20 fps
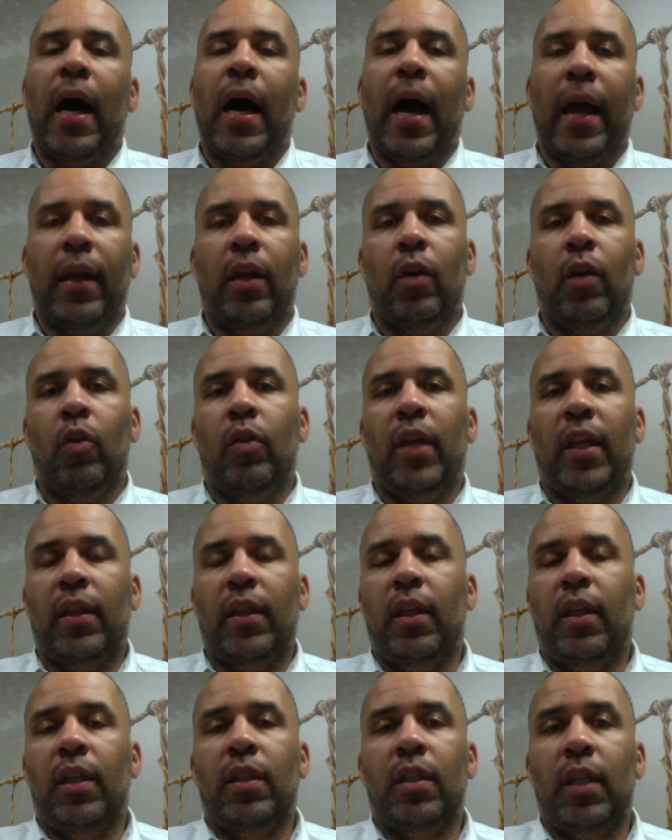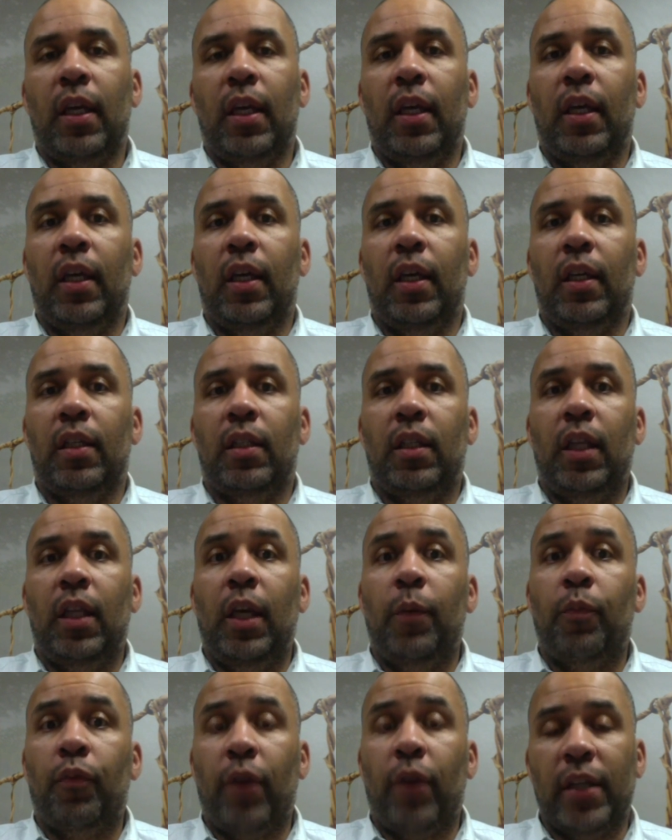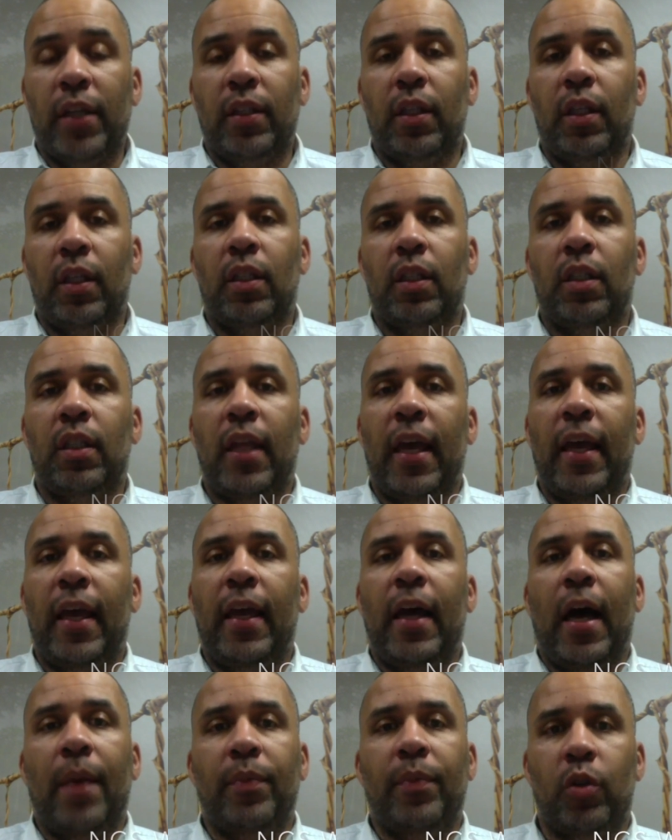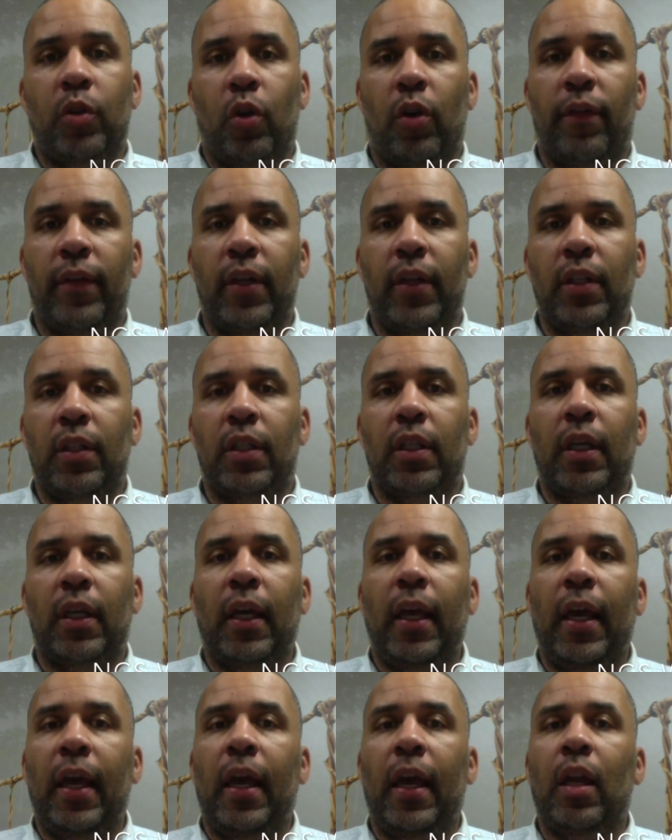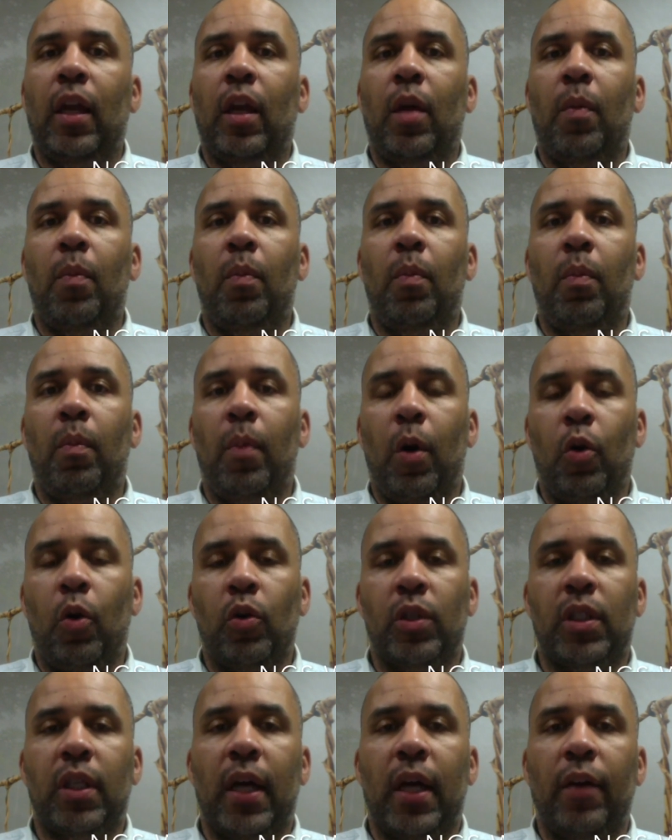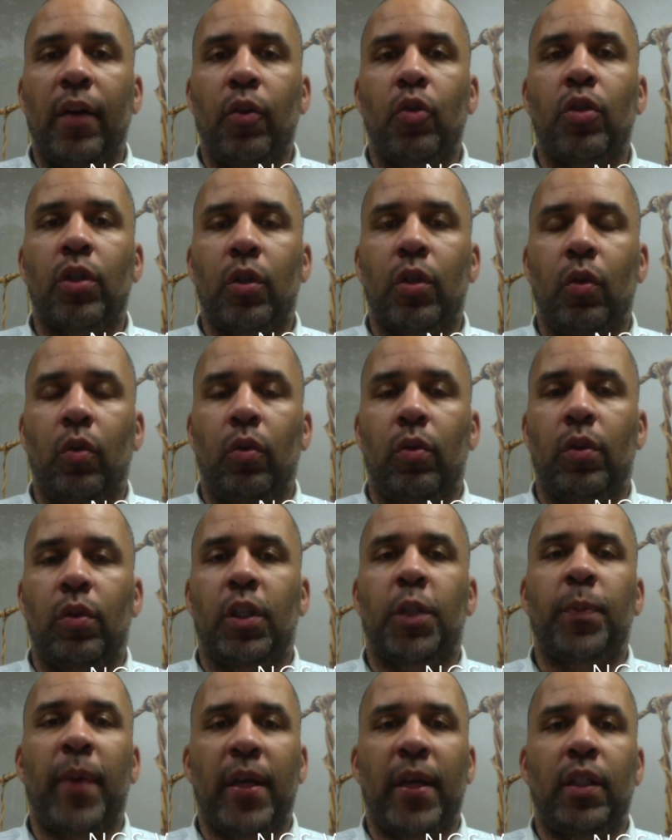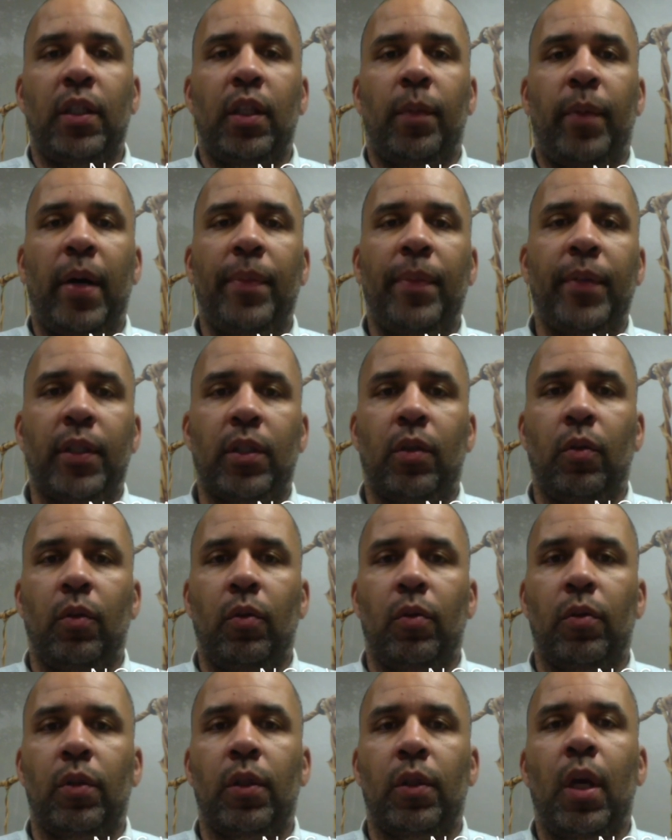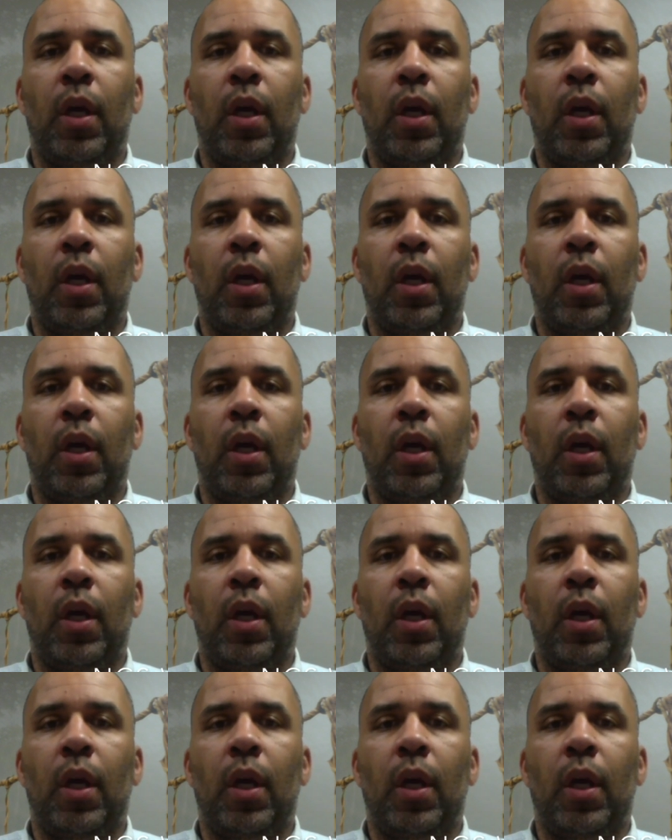I know that this is the President's Day observance, and most other schools, especially the public schools,